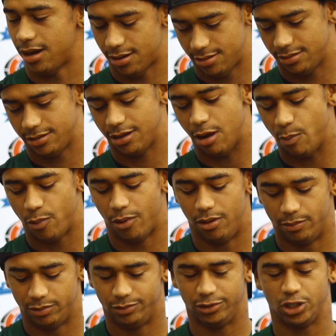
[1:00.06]
and a
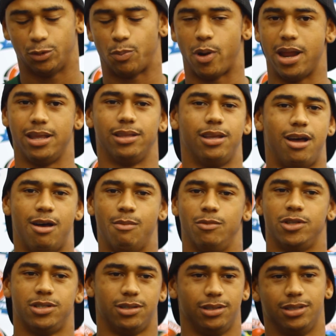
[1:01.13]
couple sprained
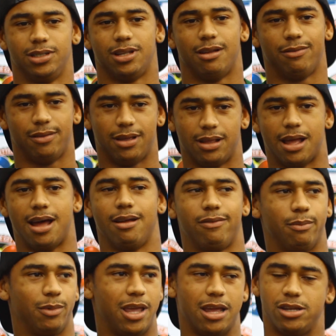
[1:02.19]
thumbs and stuff like that
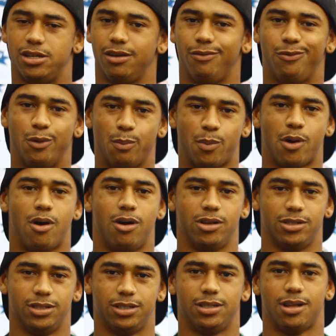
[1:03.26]
from catching
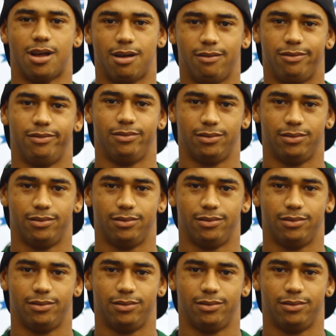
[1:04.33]
footballs and stuff.